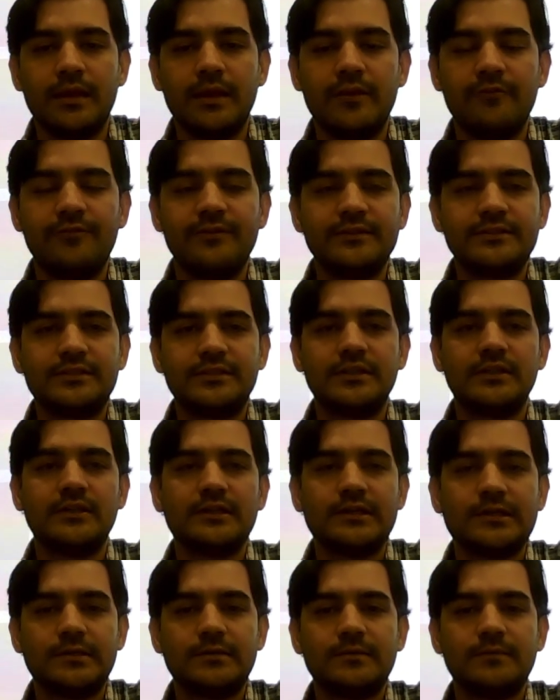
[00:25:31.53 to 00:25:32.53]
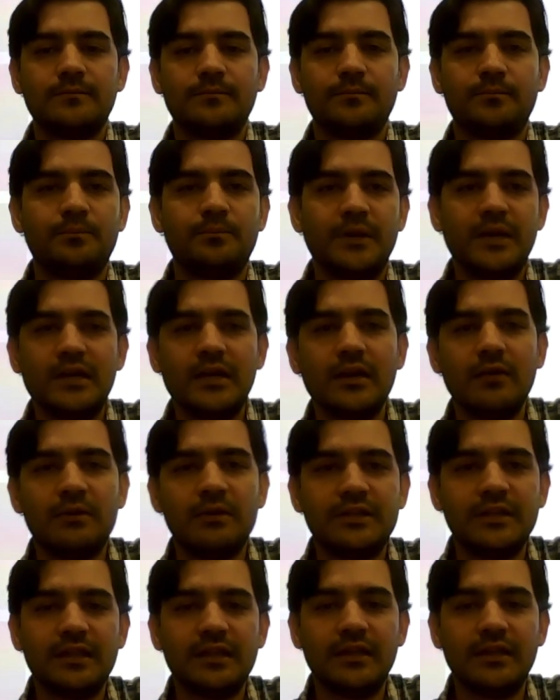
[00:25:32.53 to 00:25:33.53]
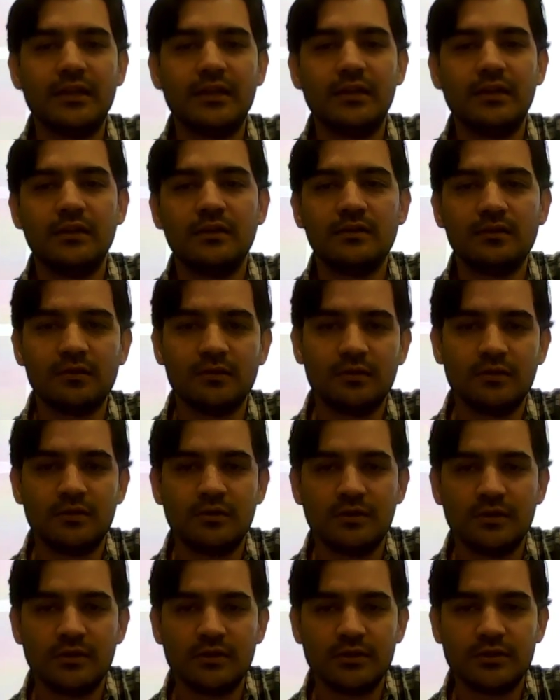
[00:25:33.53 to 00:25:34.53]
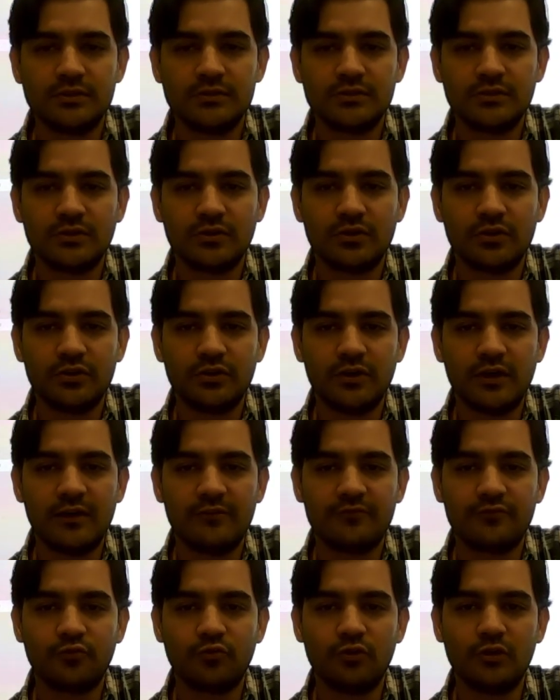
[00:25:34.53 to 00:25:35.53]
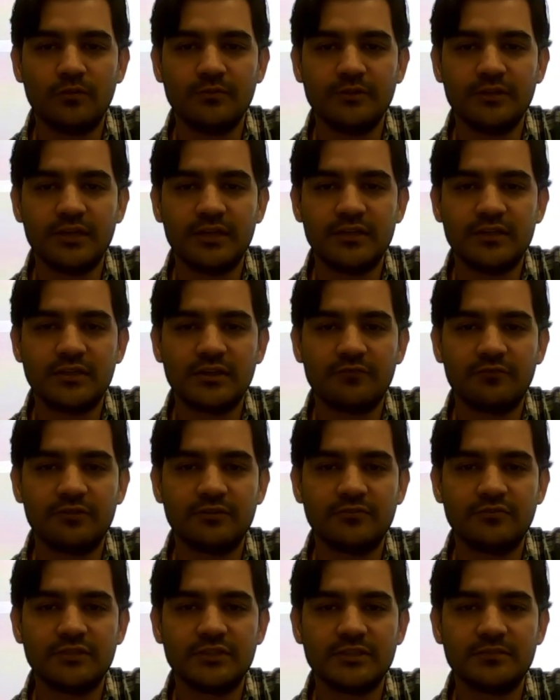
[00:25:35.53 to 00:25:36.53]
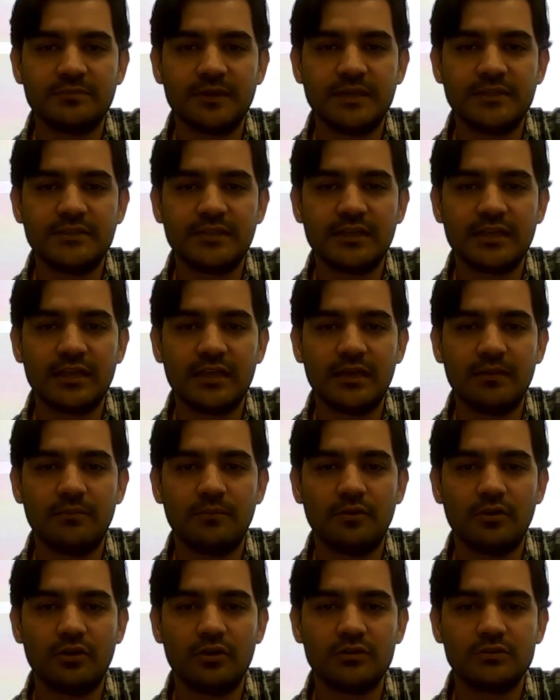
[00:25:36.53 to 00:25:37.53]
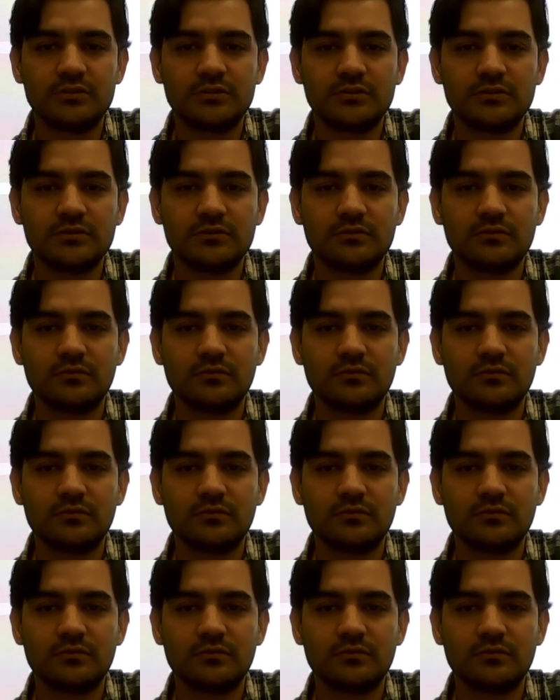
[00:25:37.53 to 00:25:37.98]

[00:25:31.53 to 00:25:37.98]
If it's a brittle material, so you have Coulomb yield surface, which is basically a box.